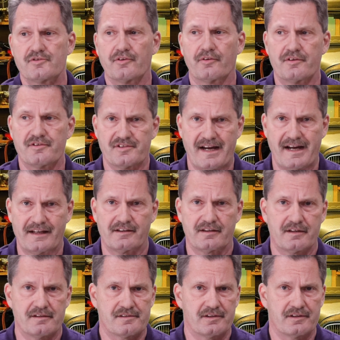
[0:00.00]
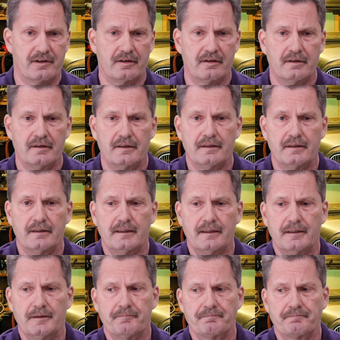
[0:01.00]
there's that to consider.
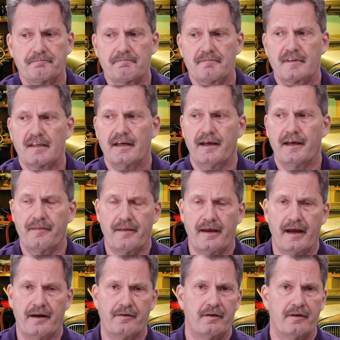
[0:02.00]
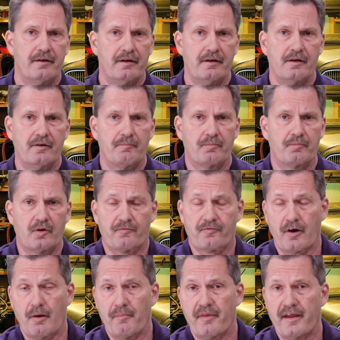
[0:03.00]
And then
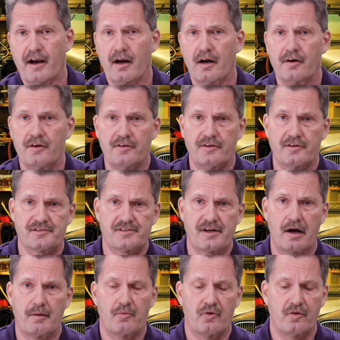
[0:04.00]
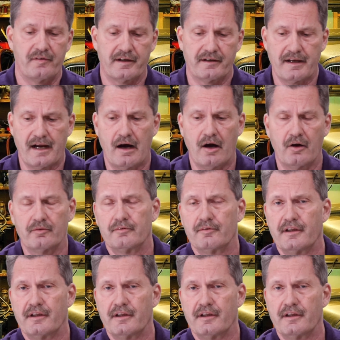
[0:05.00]
from there, you start moving down